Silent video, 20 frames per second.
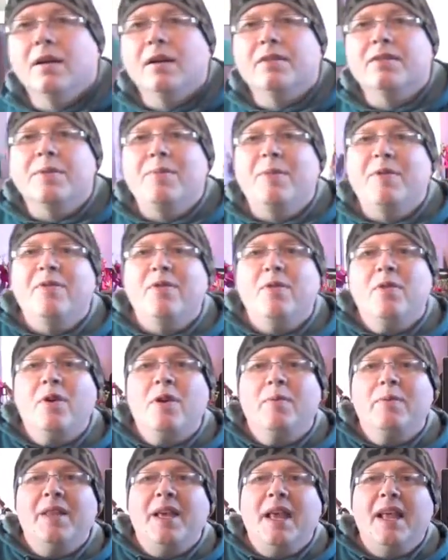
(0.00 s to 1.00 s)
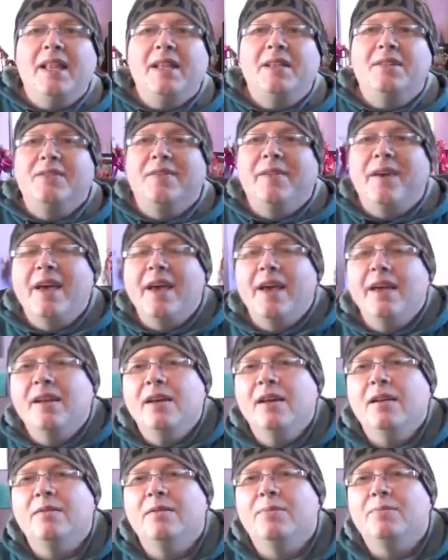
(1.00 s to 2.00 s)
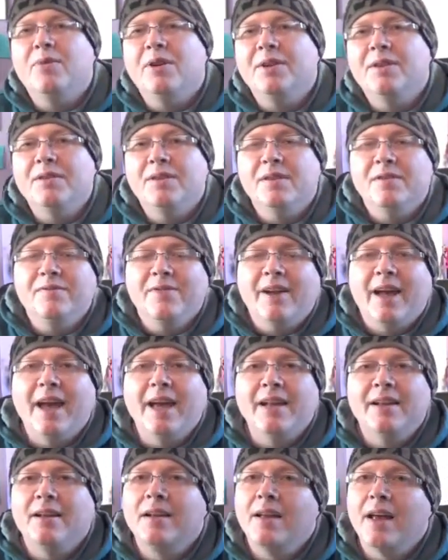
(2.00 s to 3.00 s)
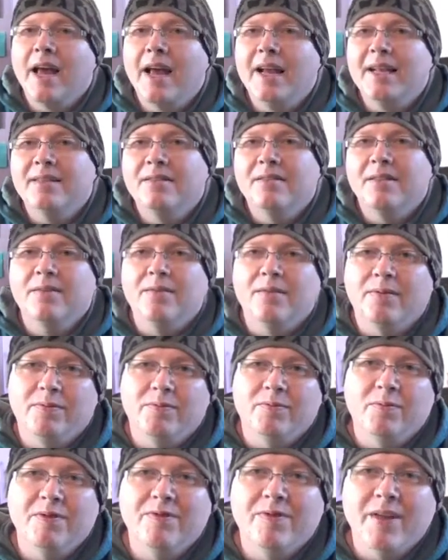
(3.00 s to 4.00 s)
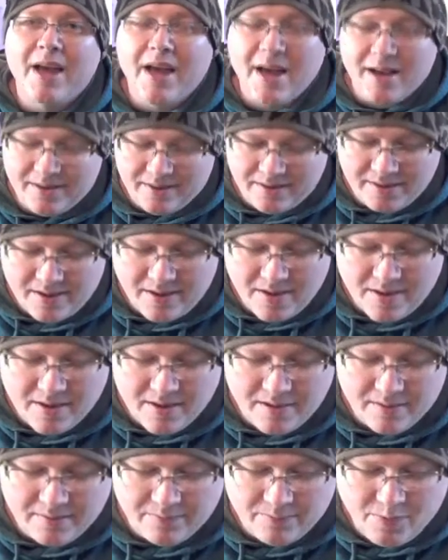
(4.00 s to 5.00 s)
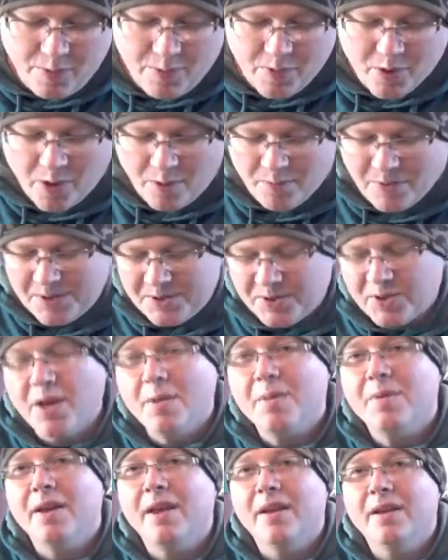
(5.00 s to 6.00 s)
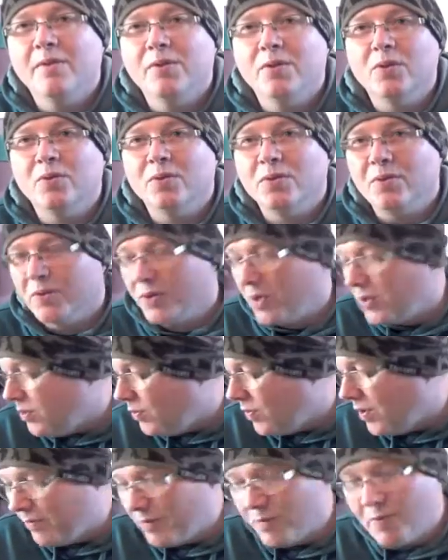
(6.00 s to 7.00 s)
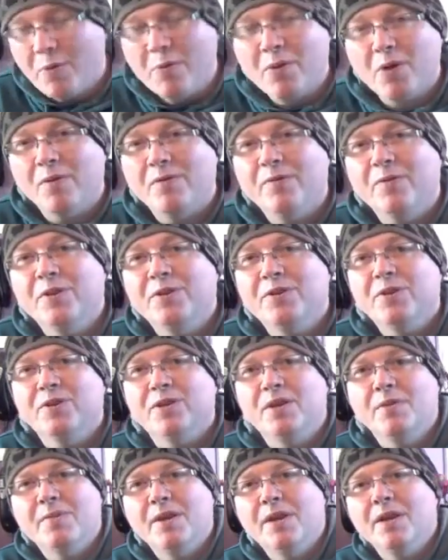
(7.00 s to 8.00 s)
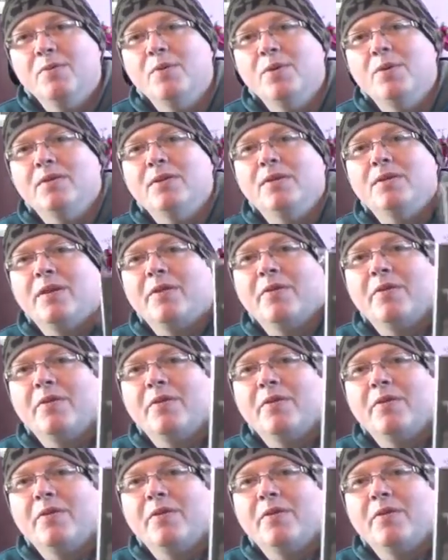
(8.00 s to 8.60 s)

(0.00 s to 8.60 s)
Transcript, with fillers: I said before, I'm an Aliens fan, Predator fan, and with that, uh, Robocop and Terminator. And I showed you one, the Robocop versus Terminator. Well, the,